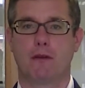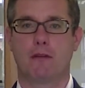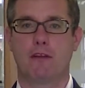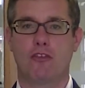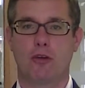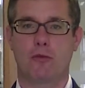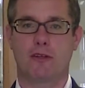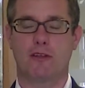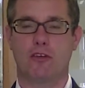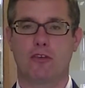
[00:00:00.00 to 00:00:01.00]
These terms and
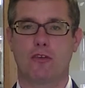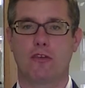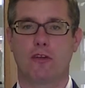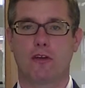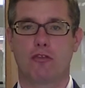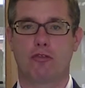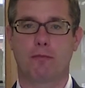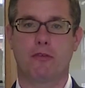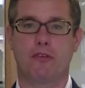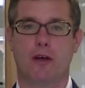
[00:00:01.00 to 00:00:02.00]
conditions
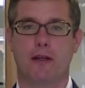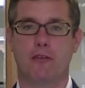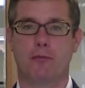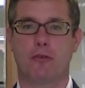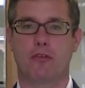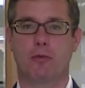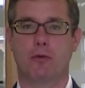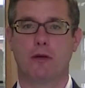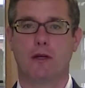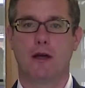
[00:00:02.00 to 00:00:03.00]
should be signed, if
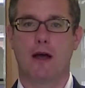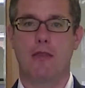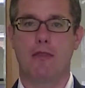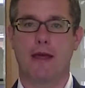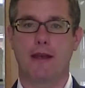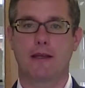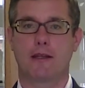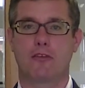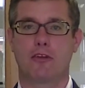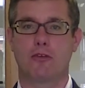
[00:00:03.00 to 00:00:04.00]
possible, and then
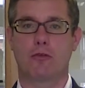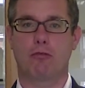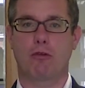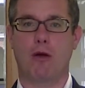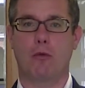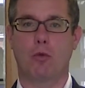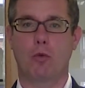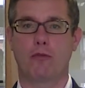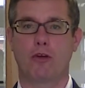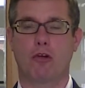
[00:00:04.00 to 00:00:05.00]
continued throughout
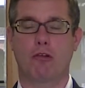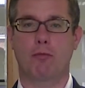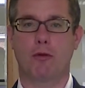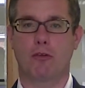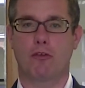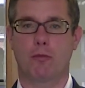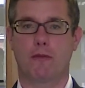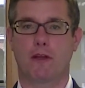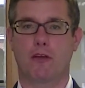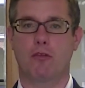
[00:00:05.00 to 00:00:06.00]
all of your correspondence
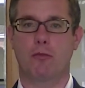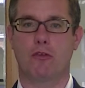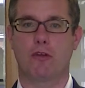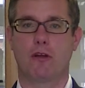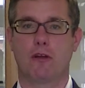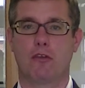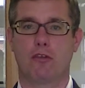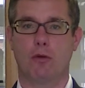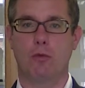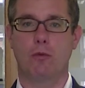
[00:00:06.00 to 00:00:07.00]
with the customers.
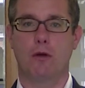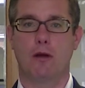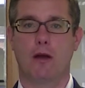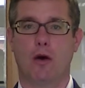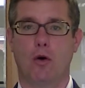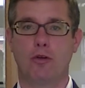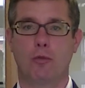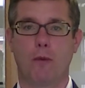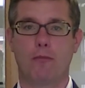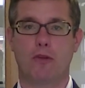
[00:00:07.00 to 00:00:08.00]
So, on your
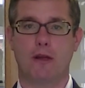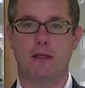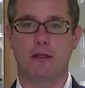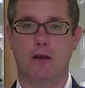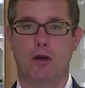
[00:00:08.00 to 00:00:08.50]
website,